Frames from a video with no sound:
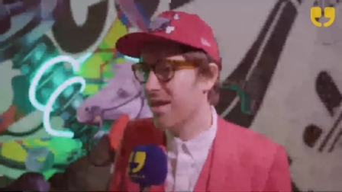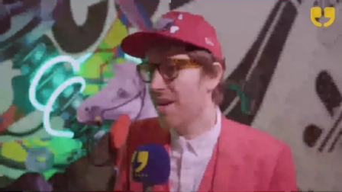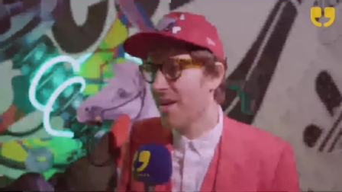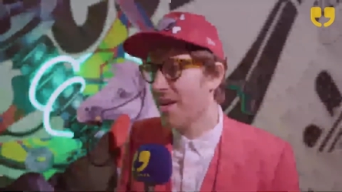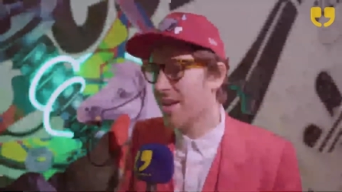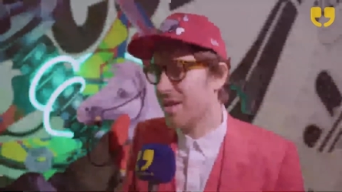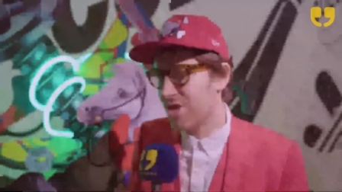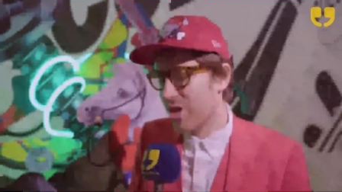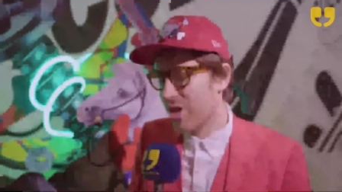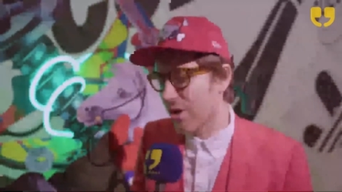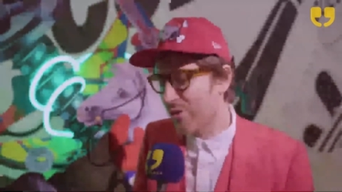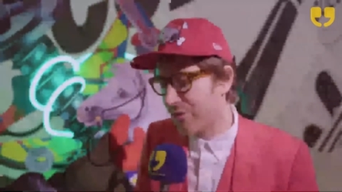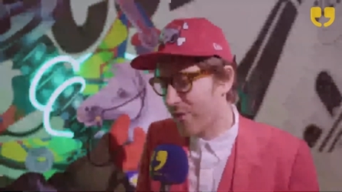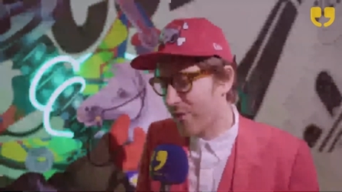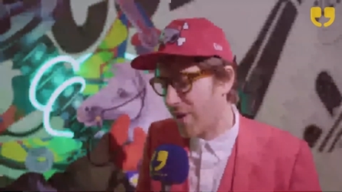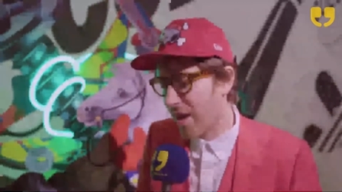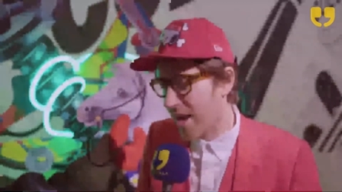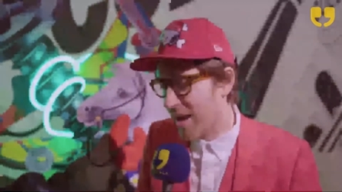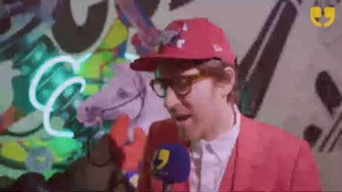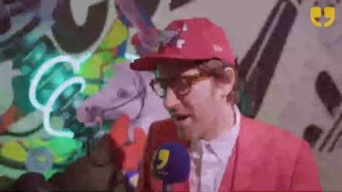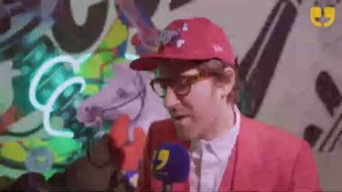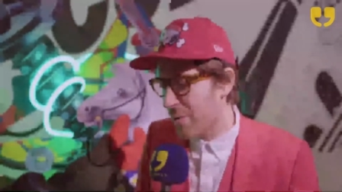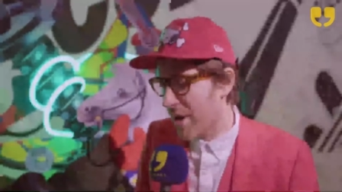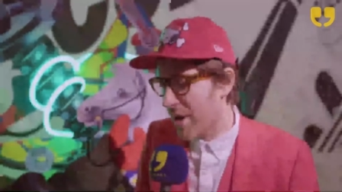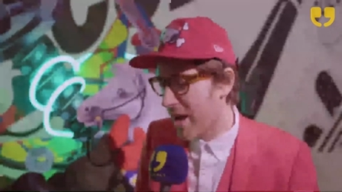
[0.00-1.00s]
So in
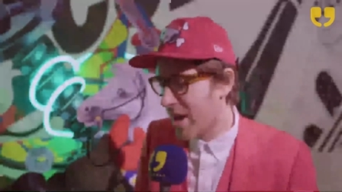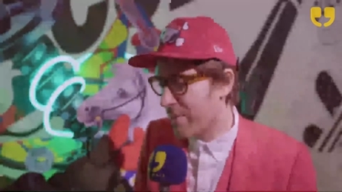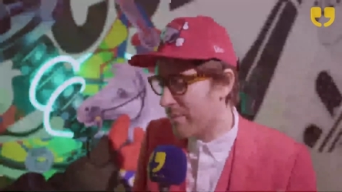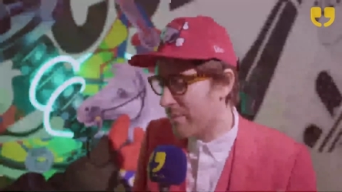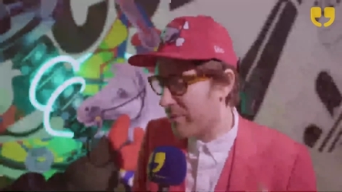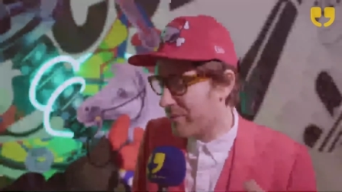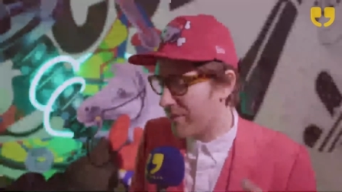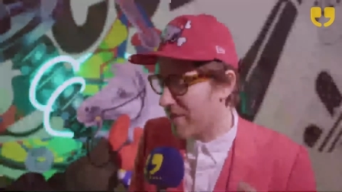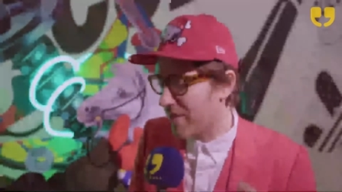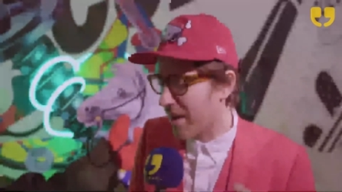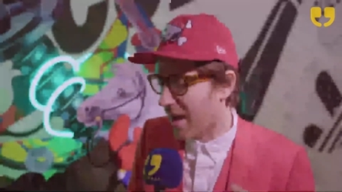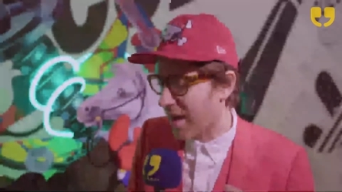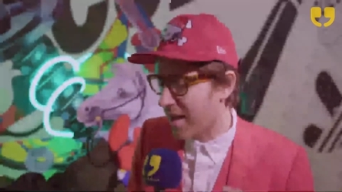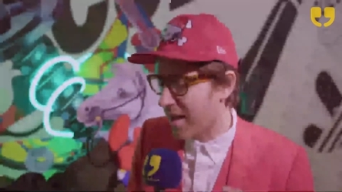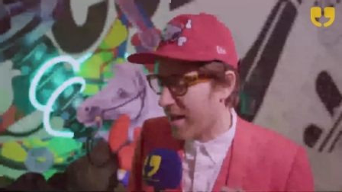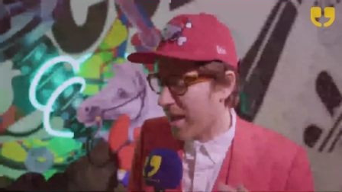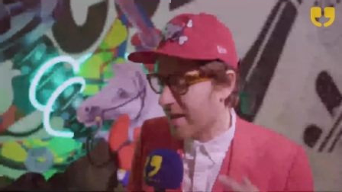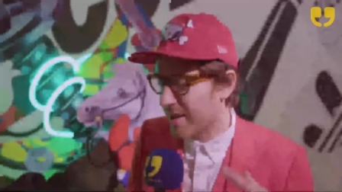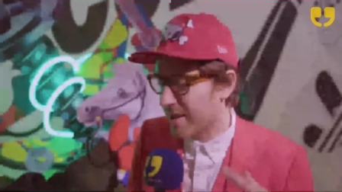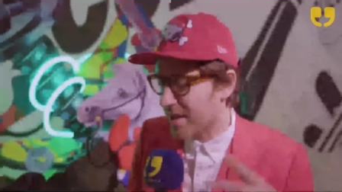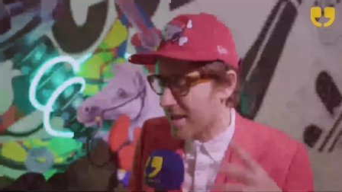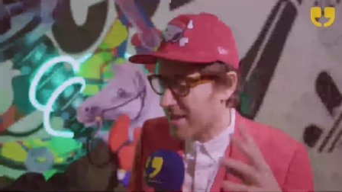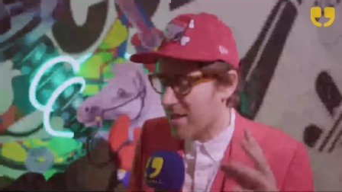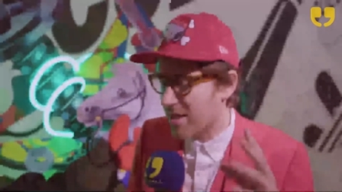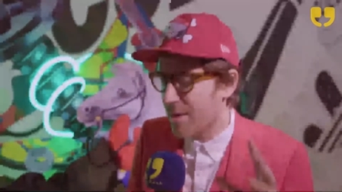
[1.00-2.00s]
a way, I like
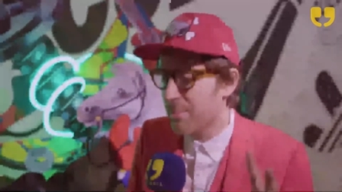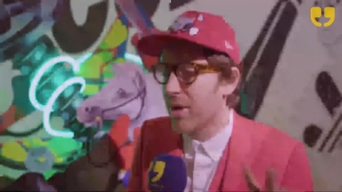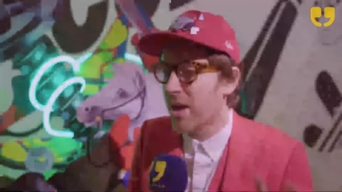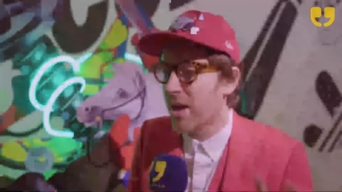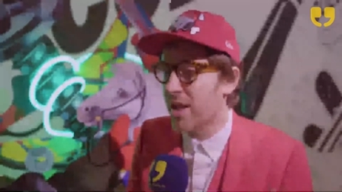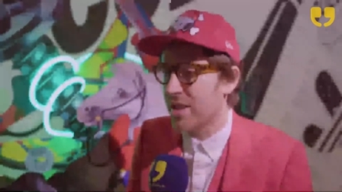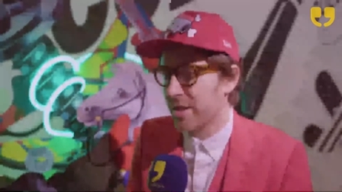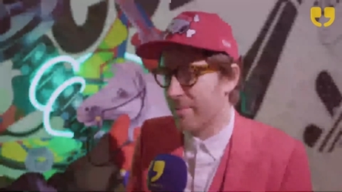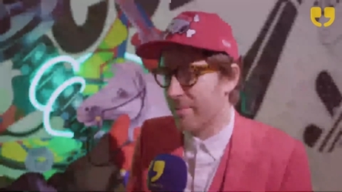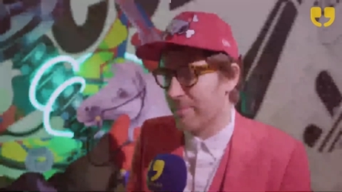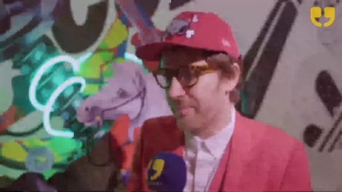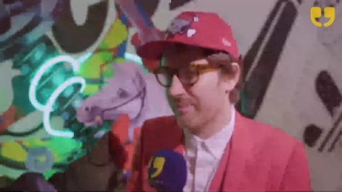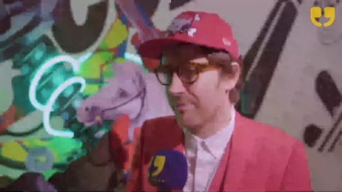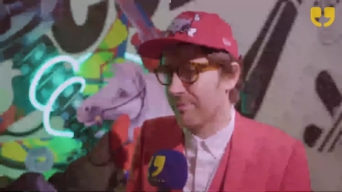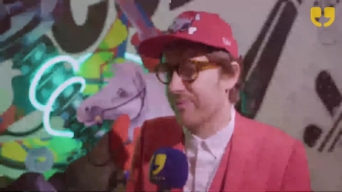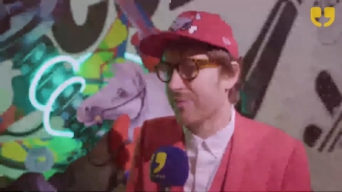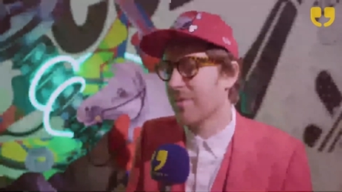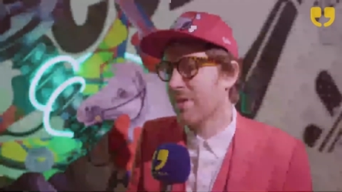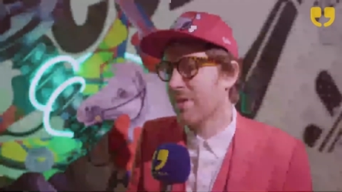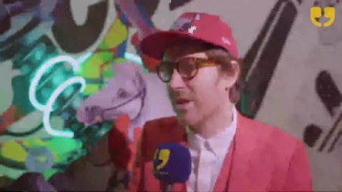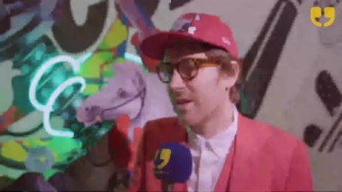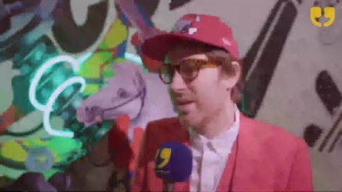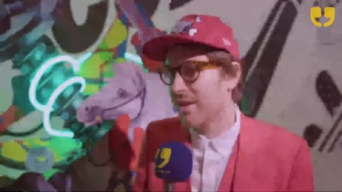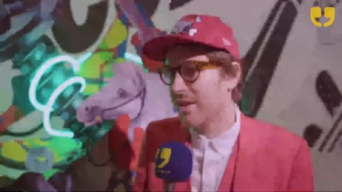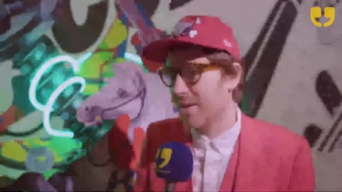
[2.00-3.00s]
the symbolism
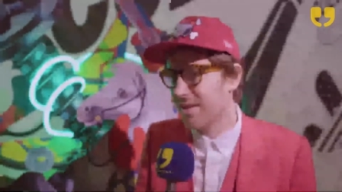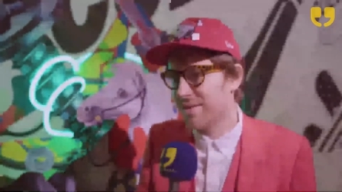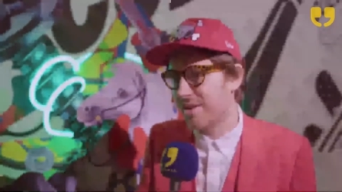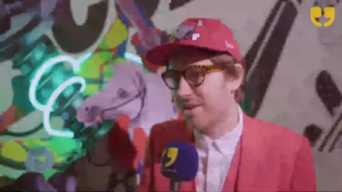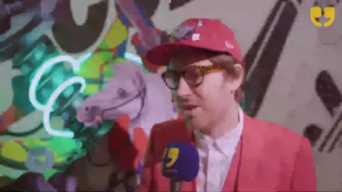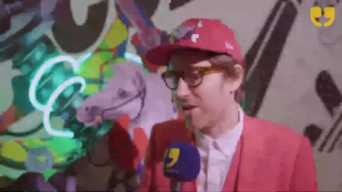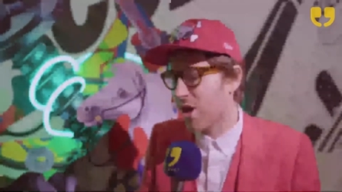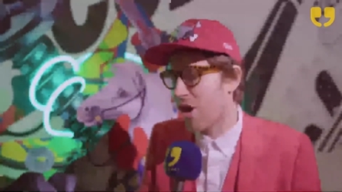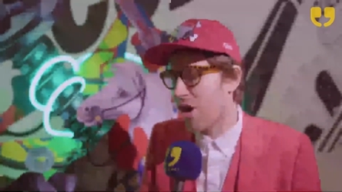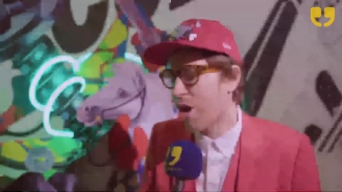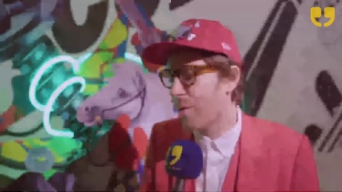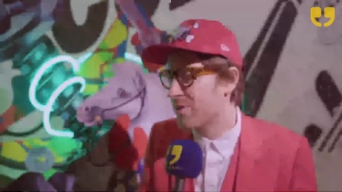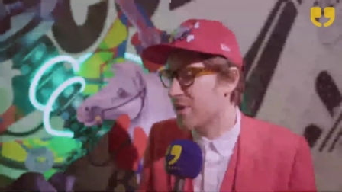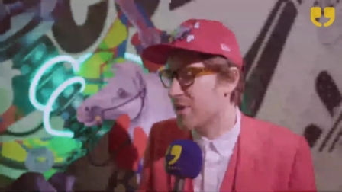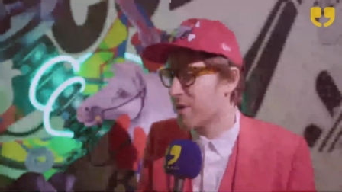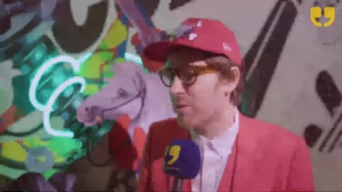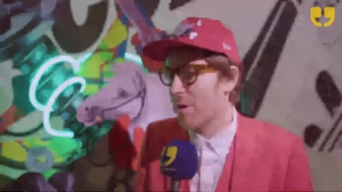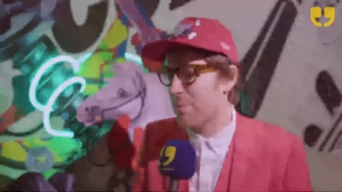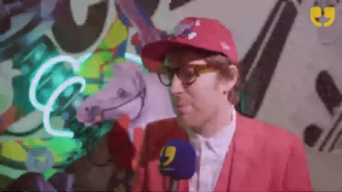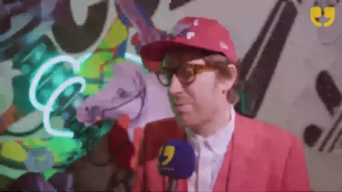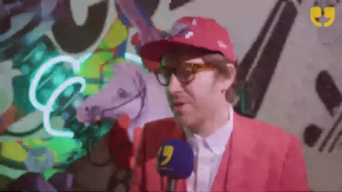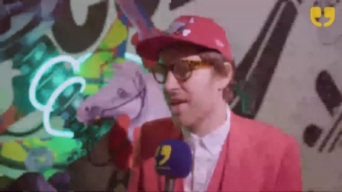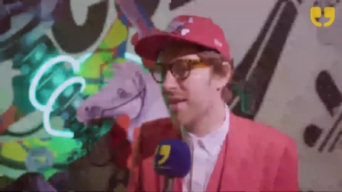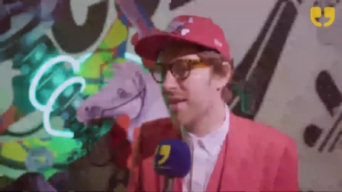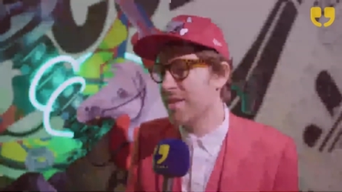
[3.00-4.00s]
that the lobster
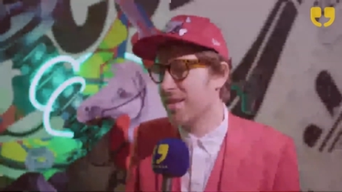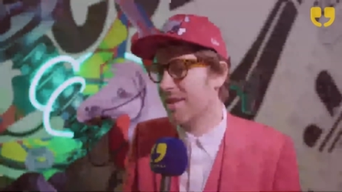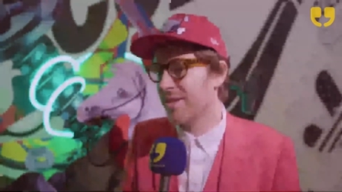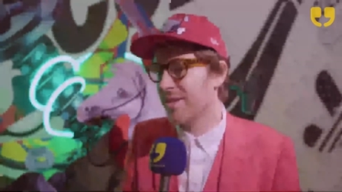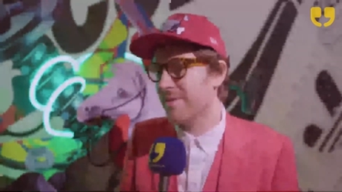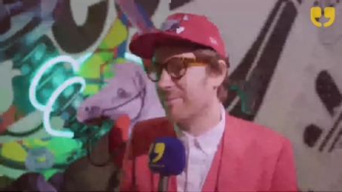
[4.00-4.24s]
represented.